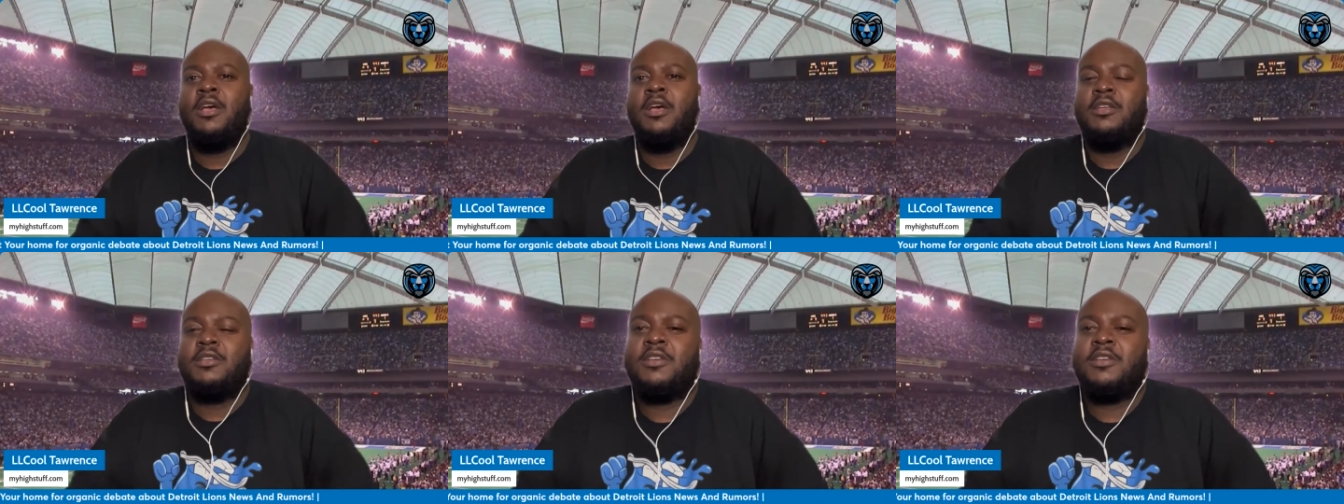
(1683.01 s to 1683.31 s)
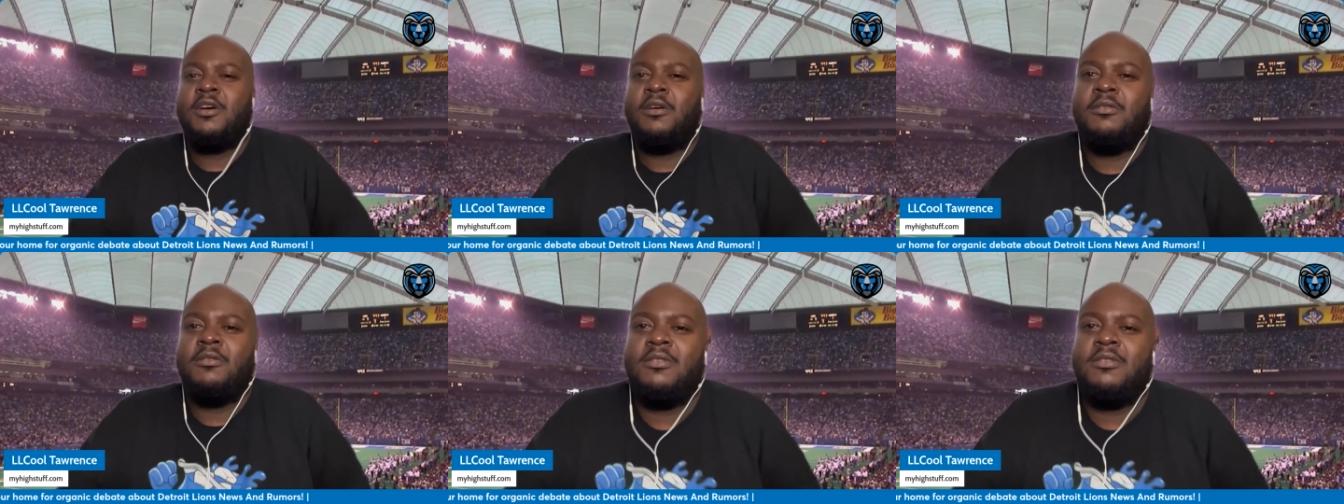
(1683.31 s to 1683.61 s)

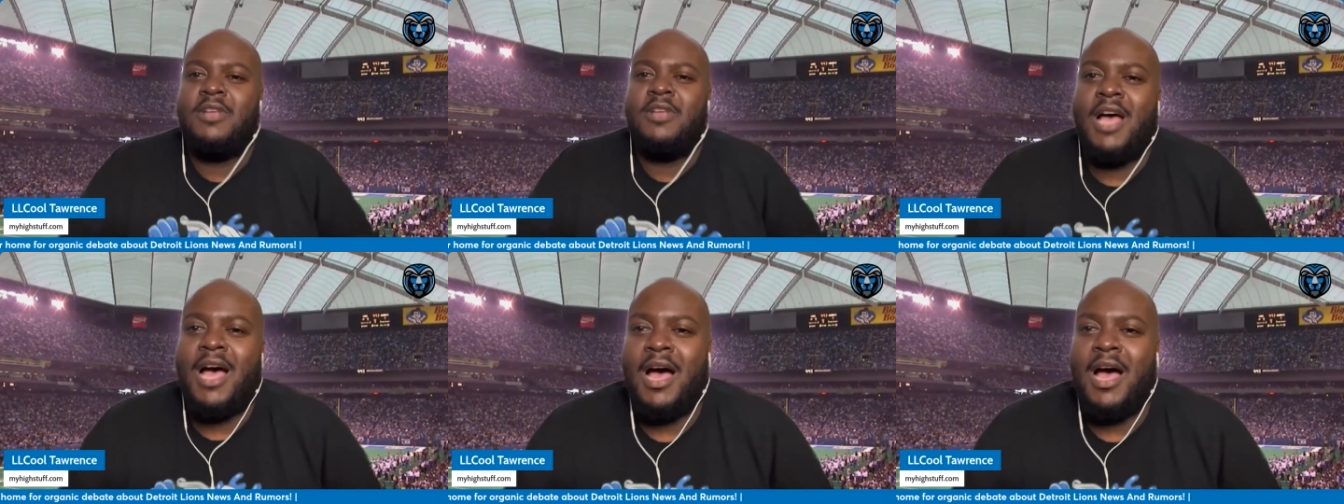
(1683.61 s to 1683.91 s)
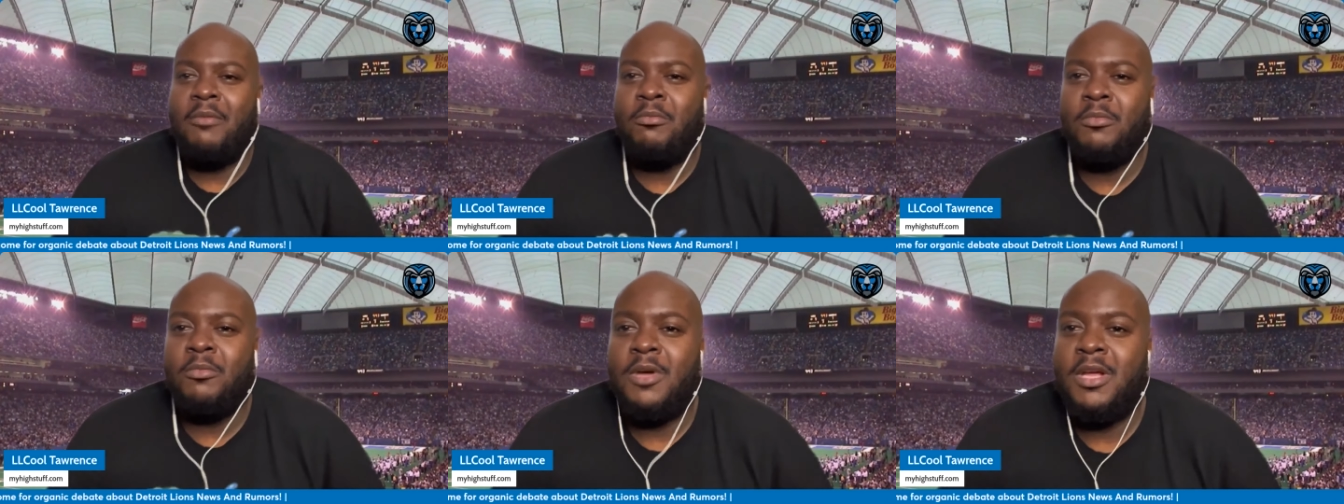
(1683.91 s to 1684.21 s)
So
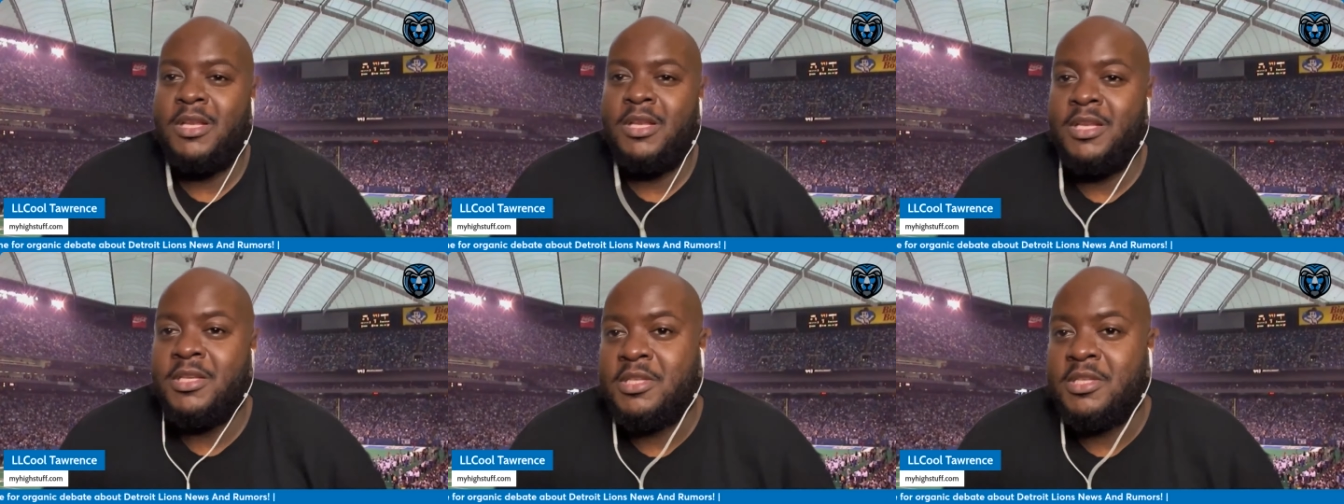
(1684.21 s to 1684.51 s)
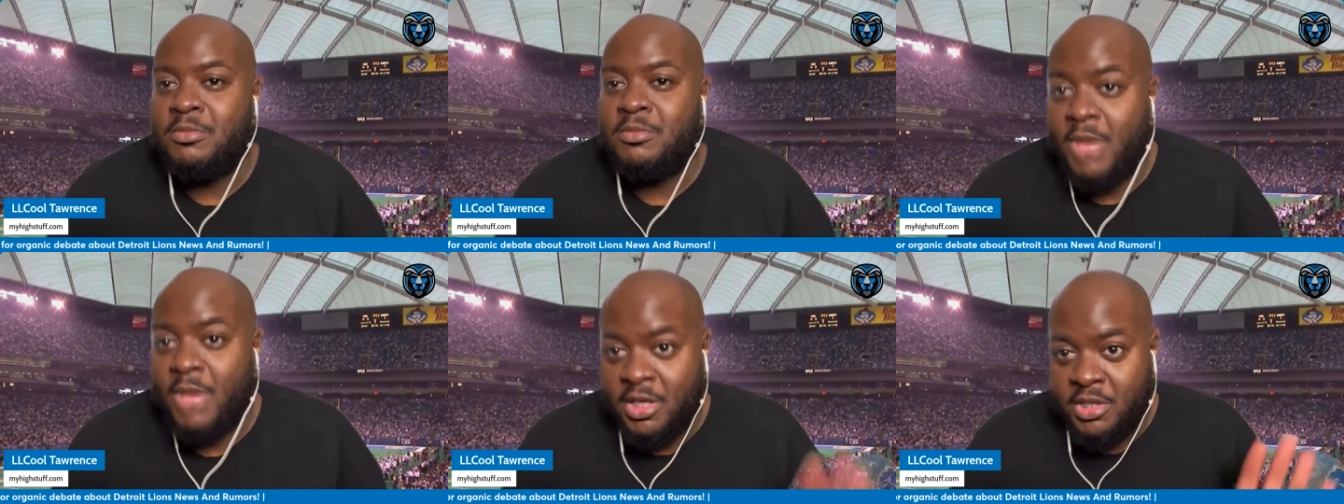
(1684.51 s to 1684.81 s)
this
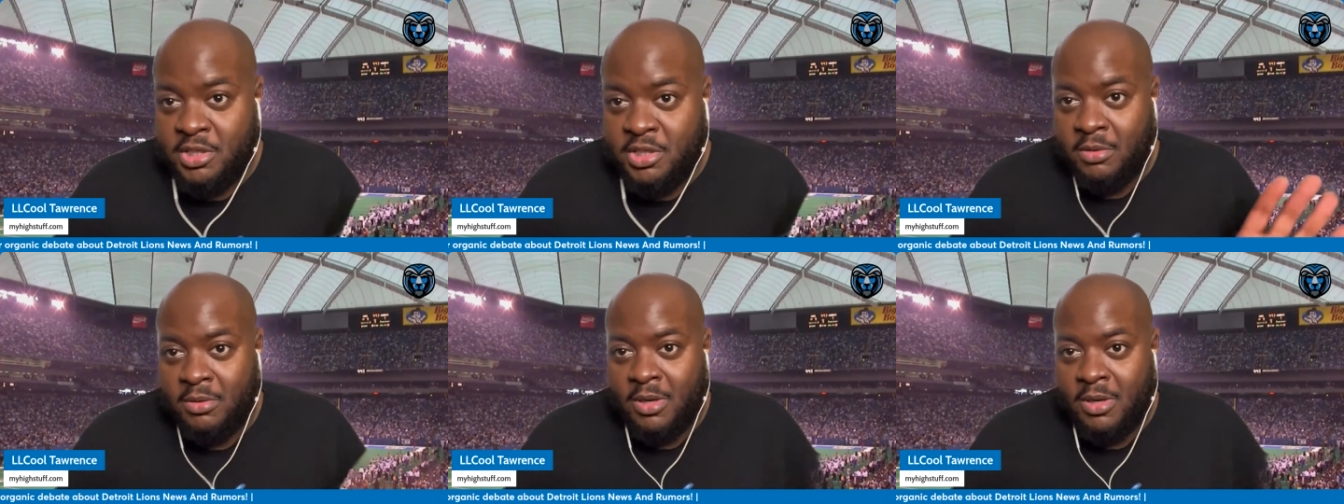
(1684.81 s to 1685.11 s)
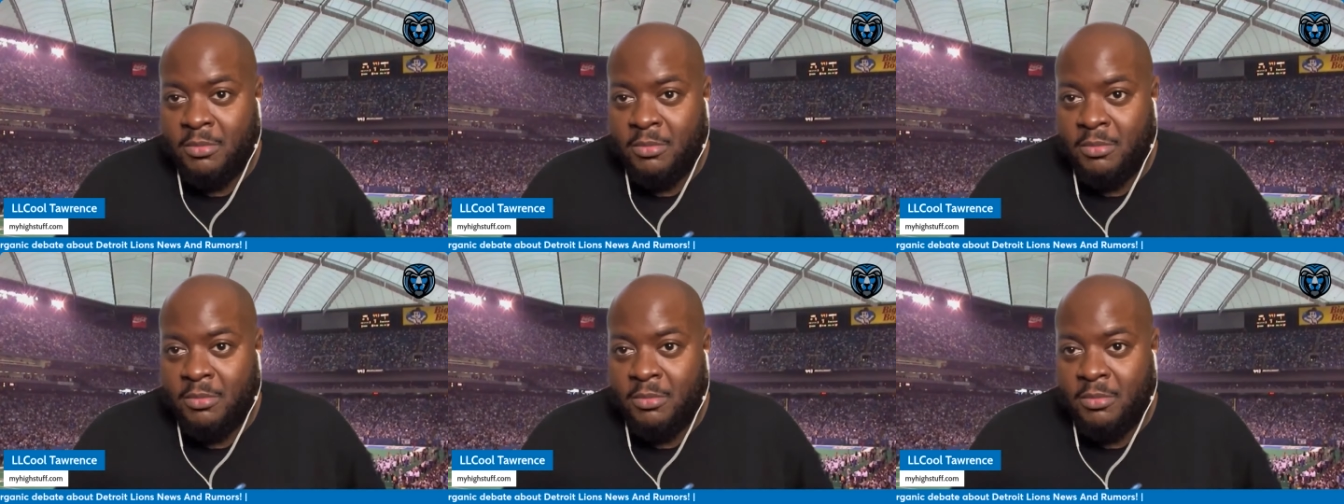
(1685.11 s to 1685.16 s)
is my joke.